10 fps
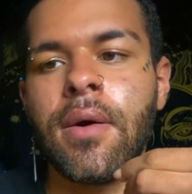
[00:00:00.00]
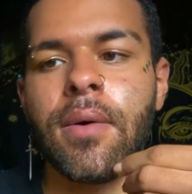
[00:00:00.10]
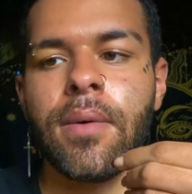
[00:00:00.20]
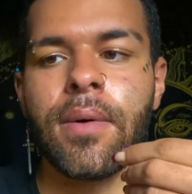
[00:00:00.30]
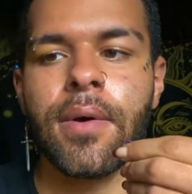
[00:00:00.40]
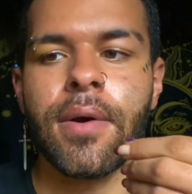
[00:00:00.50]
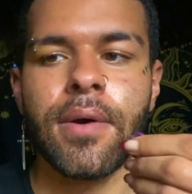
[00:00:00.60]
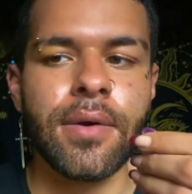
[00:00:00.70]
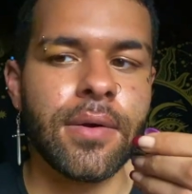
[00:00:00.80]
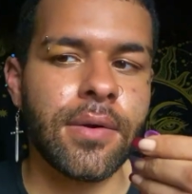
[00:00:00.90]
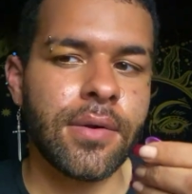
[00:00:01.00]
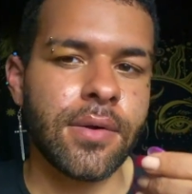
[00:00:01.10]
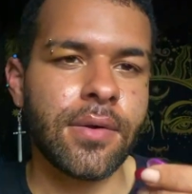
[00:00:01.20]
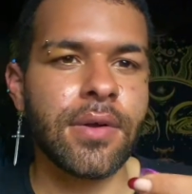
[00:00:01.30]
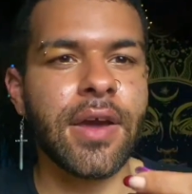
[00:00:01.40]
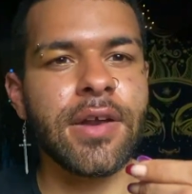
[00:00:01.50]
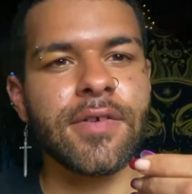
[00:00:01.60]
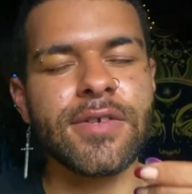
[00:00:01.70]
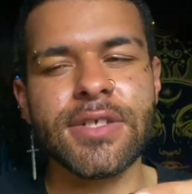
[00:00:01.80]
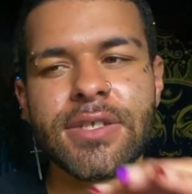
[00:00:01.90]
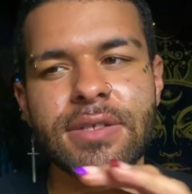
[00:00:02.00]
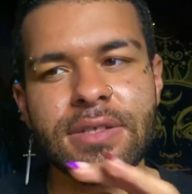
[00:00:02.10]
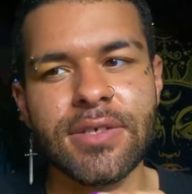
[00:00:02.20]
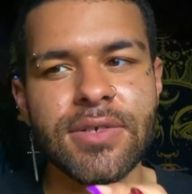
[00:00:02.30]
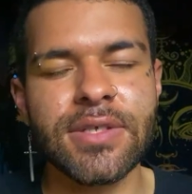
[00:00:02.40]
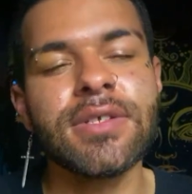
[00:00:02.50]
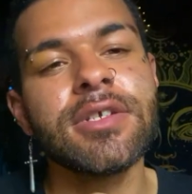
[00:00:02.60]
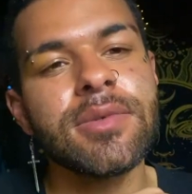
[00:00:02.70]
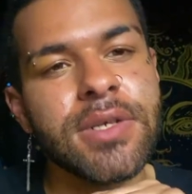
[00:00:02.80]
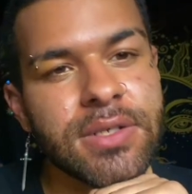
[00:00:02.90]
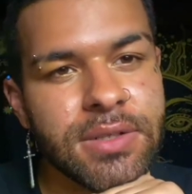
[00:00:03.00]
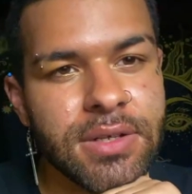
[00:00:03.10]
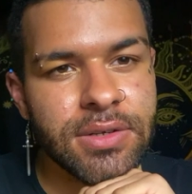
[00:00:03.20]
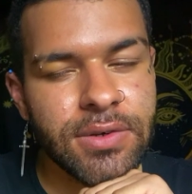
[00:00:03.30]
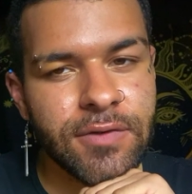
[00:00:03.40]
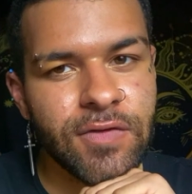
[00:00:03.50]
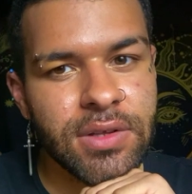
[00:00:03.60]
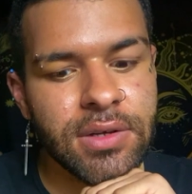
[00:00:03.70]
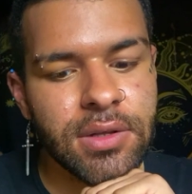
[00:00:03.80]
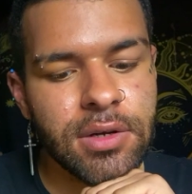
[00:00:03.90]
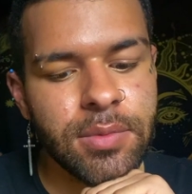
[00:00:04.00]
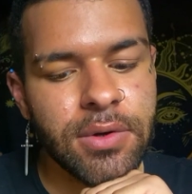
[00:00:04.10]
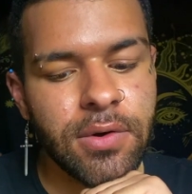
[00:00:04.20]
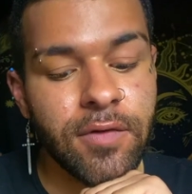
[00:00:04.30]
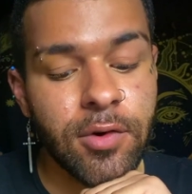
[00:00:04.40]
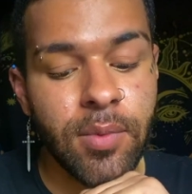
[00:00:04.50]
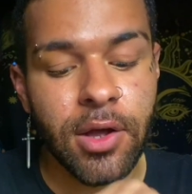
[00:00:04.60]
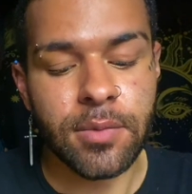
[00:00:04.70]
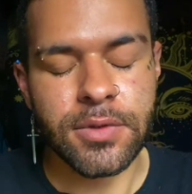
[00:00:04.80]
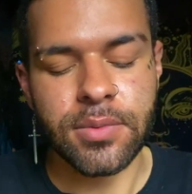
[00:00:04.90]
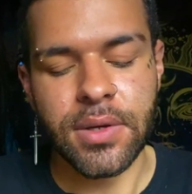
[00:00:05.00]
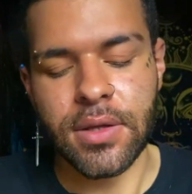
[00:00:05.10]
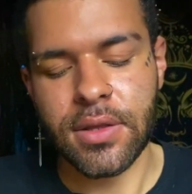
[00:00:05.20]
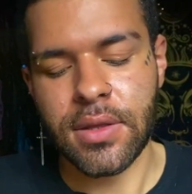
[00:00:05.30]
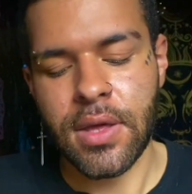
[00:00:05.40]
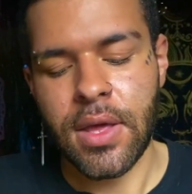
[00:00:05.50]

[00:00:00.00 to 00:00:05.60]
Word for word: or you're kind of just, there's a situation you're feeling a little bit overwhelmed with.